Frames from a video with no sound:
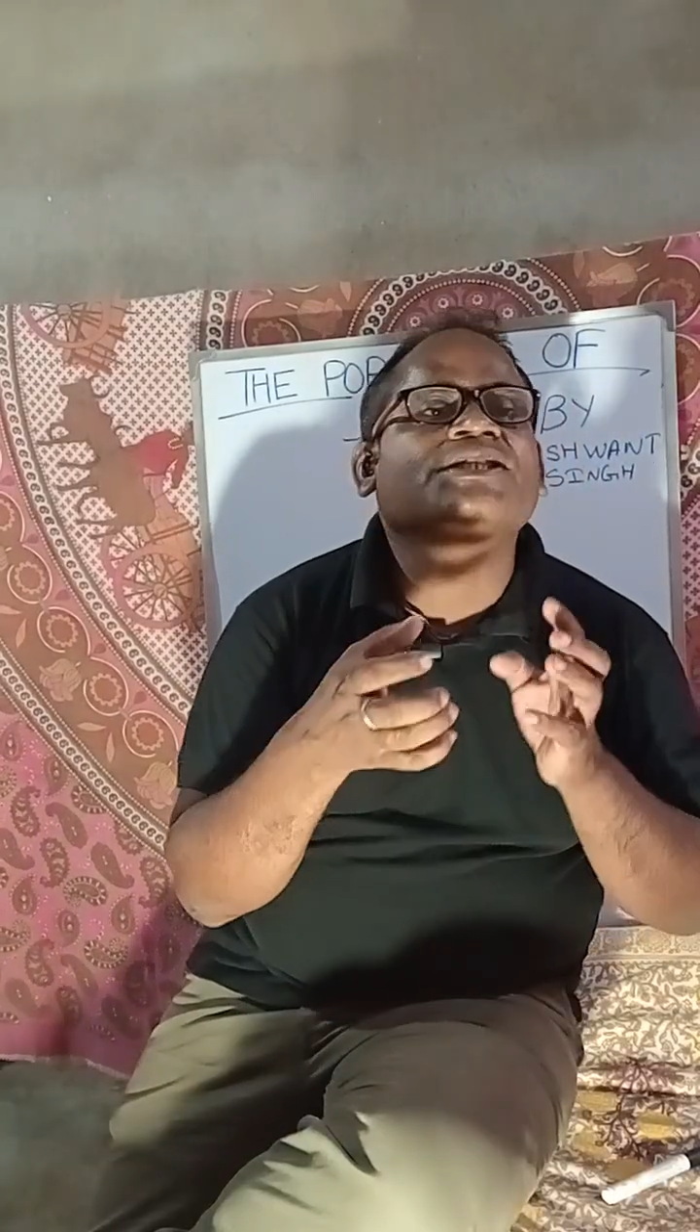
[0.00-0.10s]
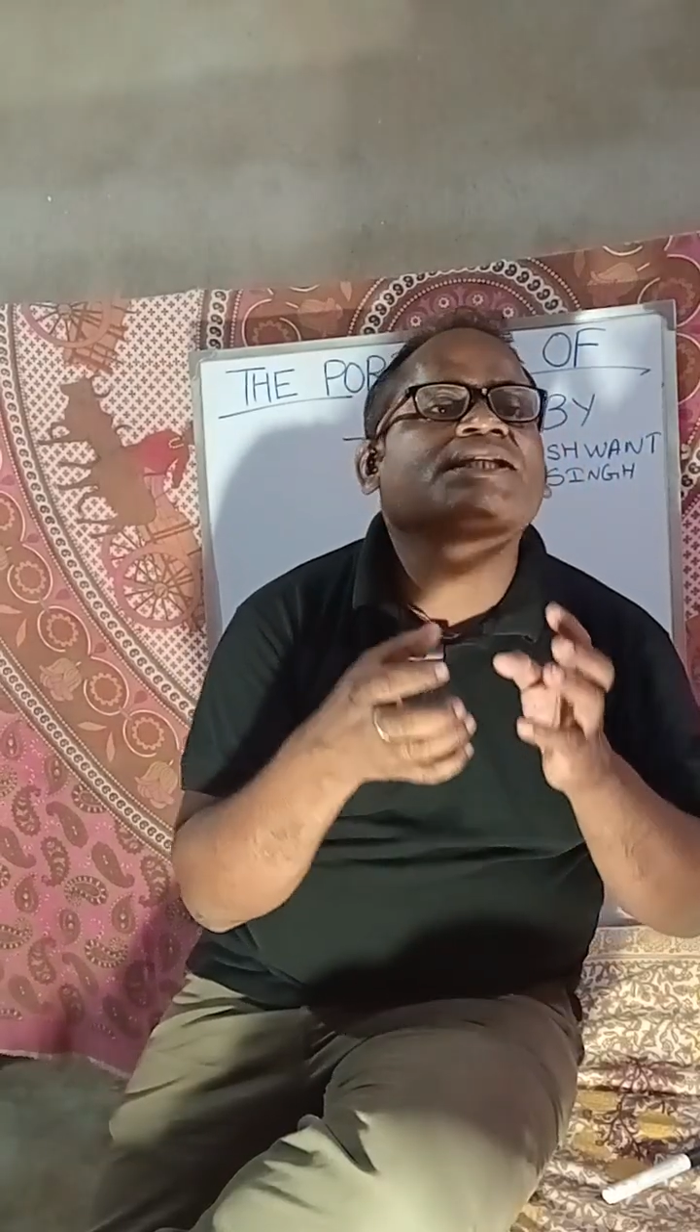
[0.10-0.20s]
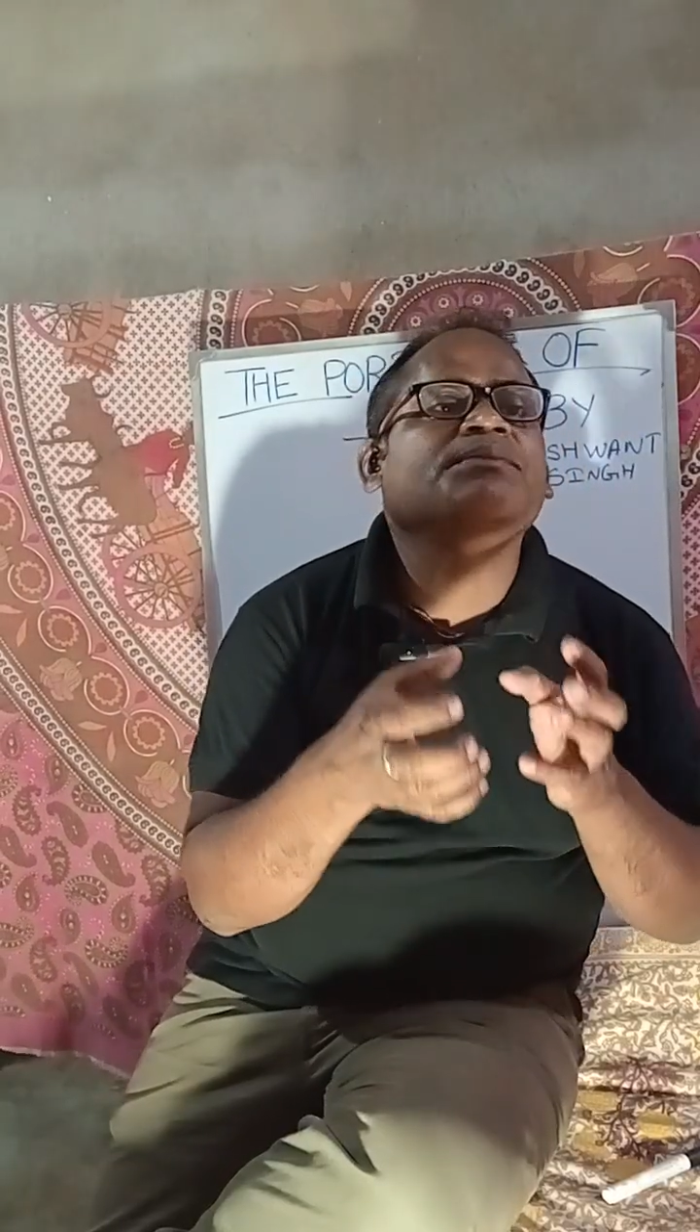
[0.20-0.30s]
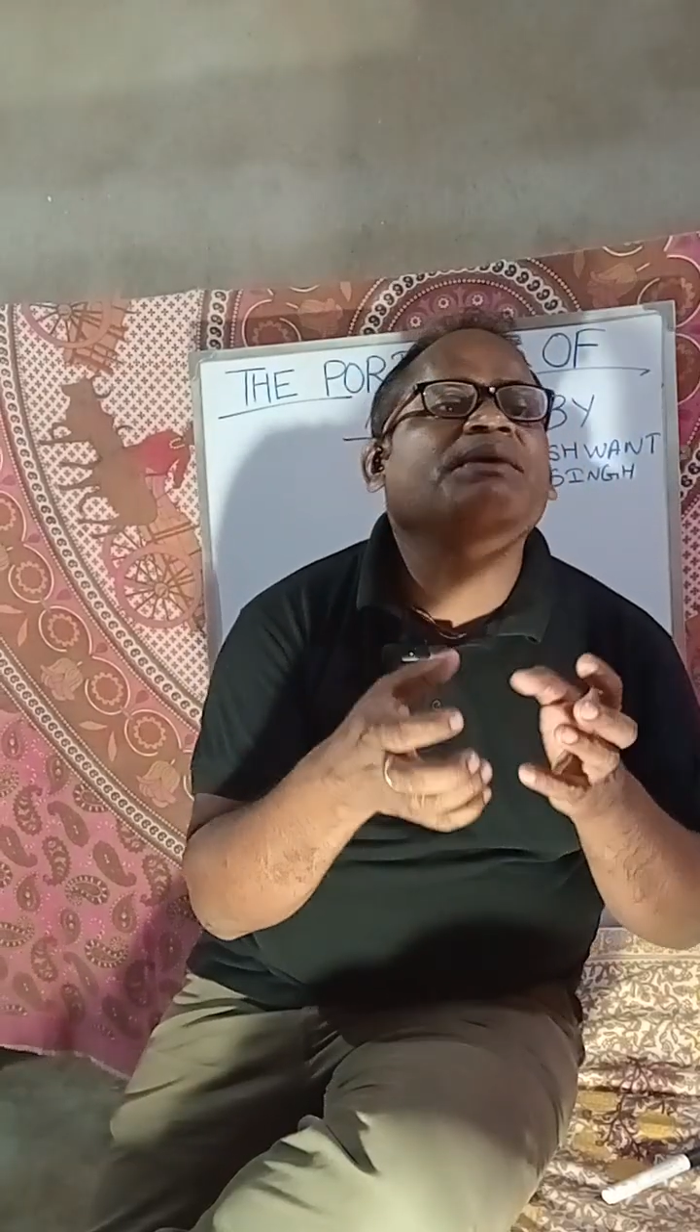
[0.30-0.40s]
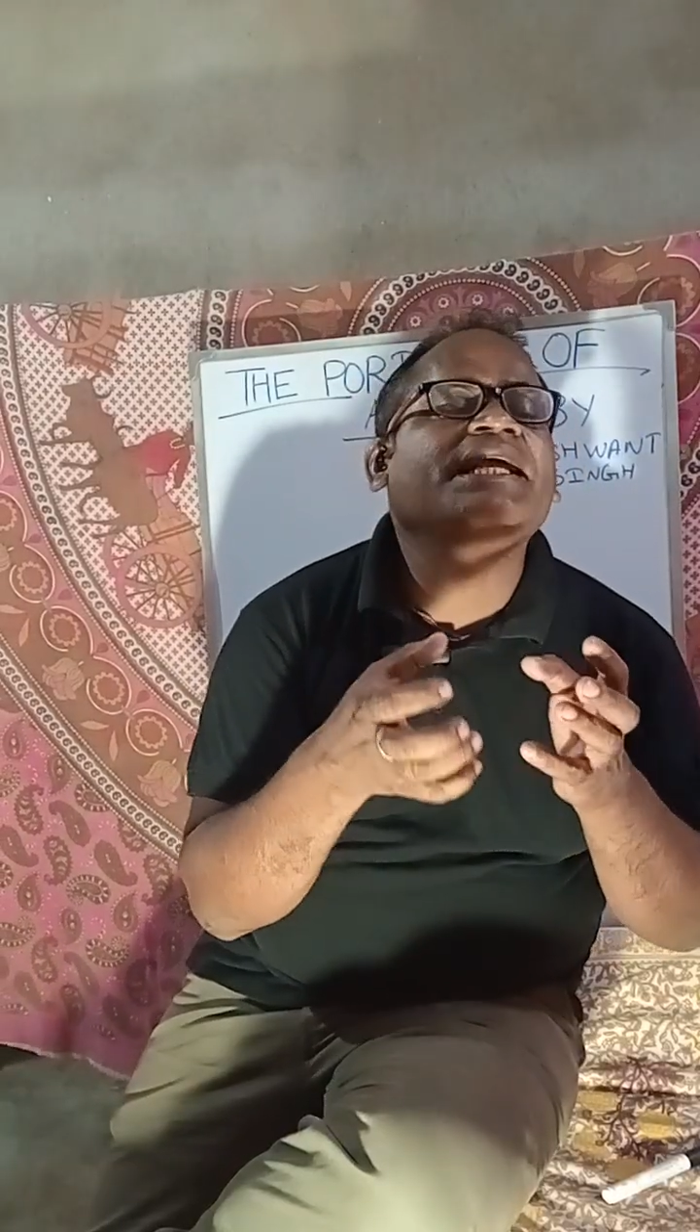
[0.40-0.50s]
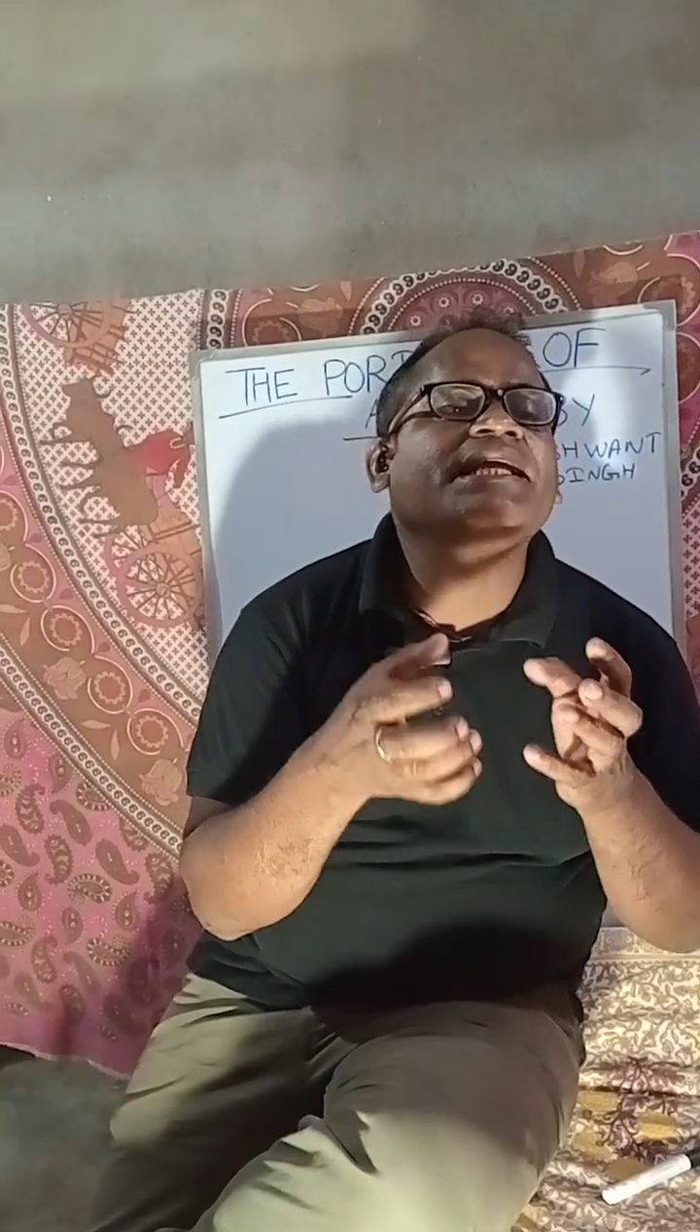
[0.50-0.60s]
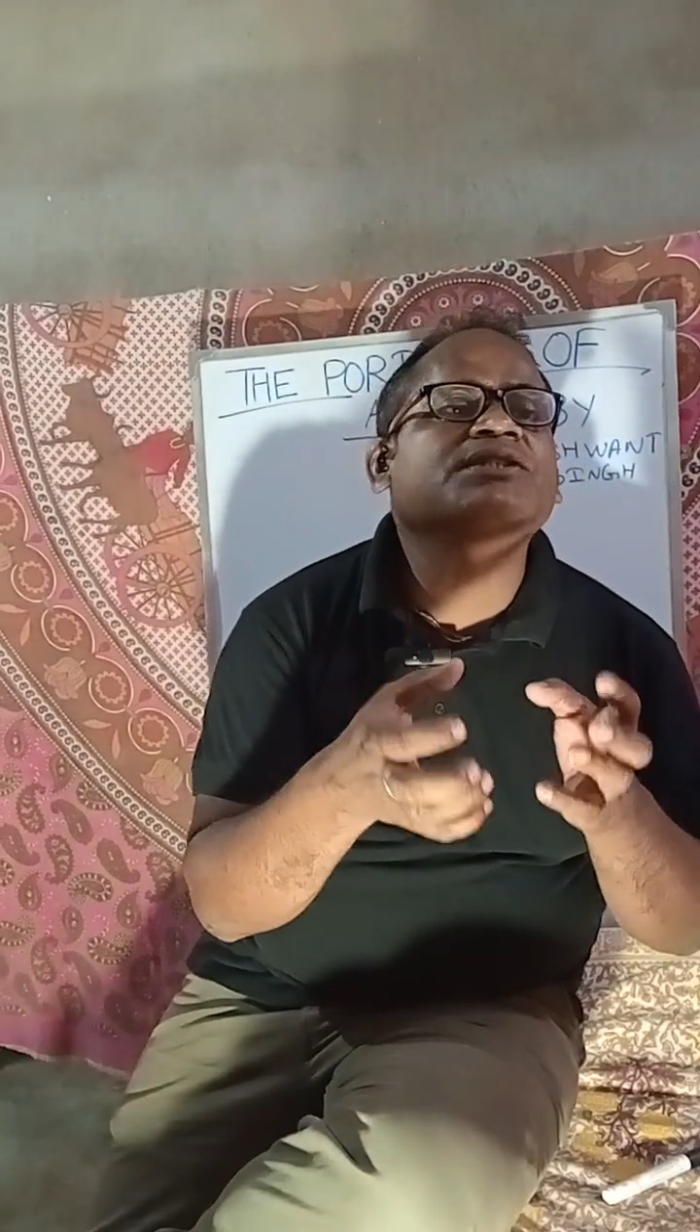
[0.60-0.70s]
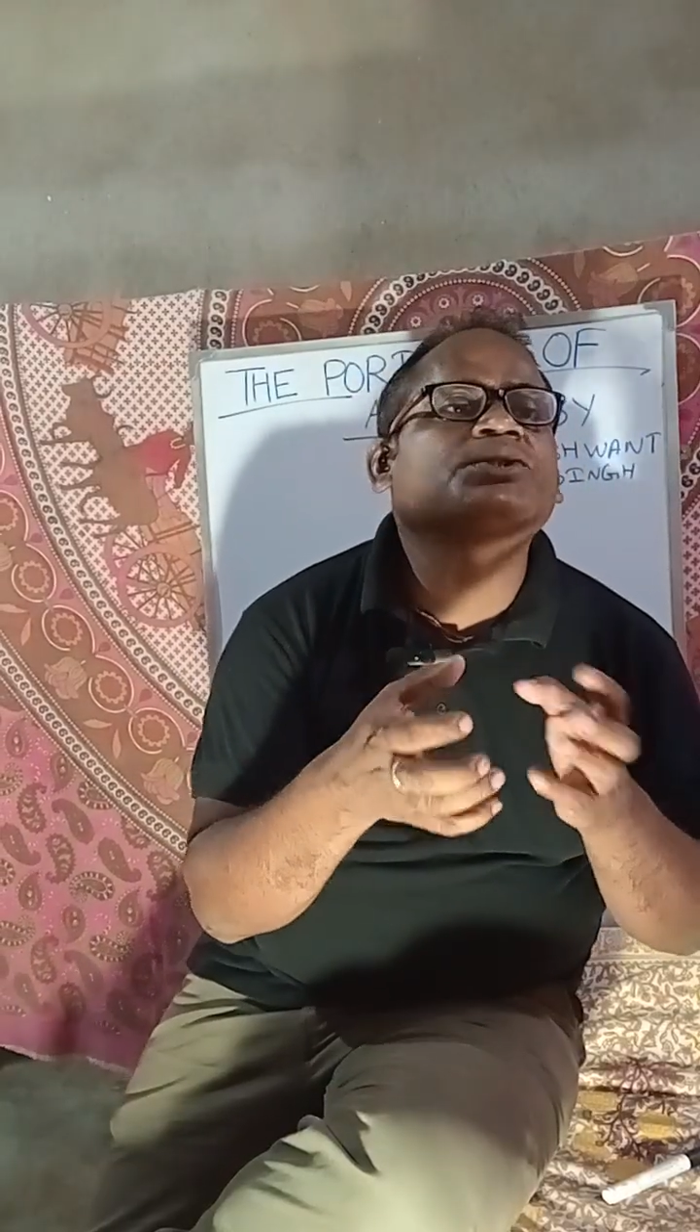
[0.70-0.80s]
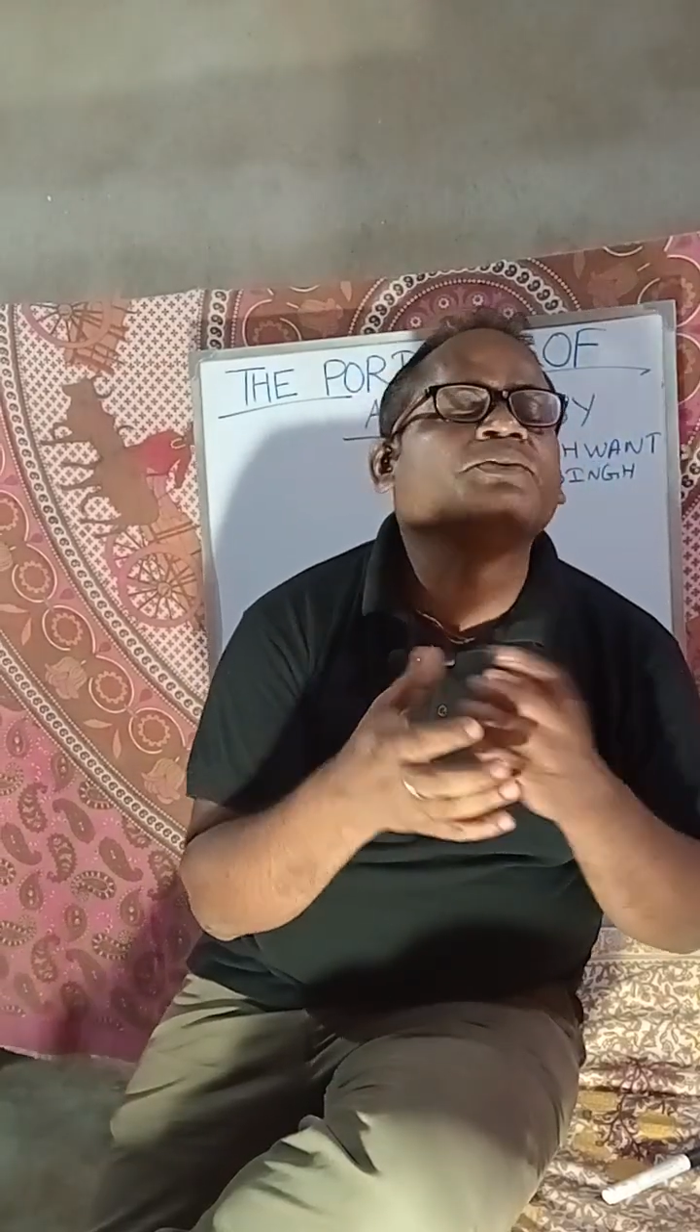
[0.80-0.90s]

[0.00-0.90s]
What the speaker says: she begins